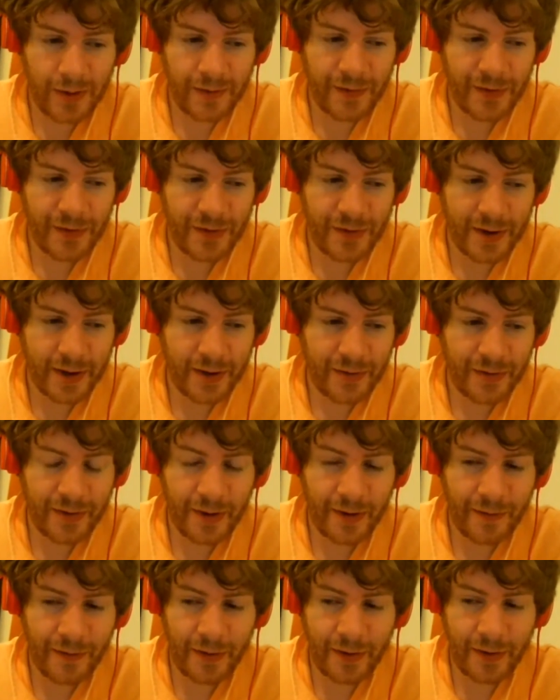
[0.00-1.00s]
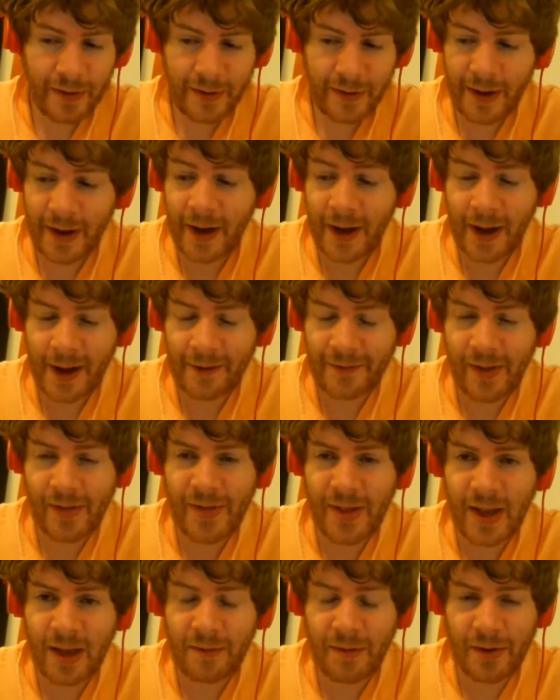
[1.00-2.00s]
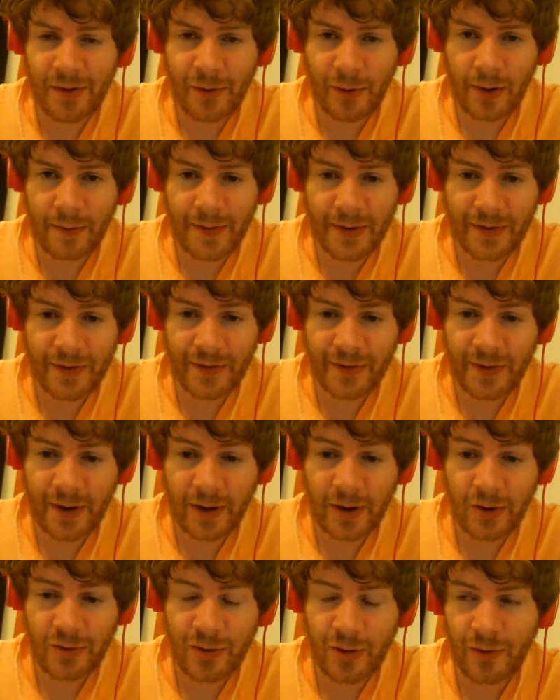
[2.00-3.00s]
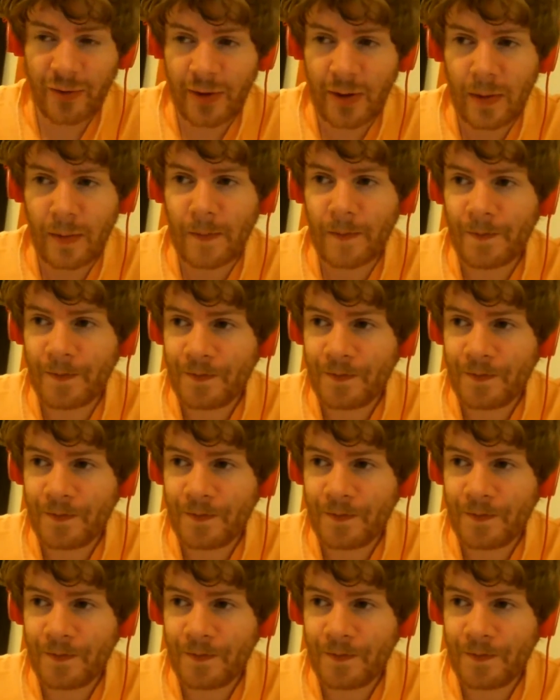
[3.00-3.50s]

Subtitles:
revisiting and stuff. And yeah, I often think of it sort of as his signature film.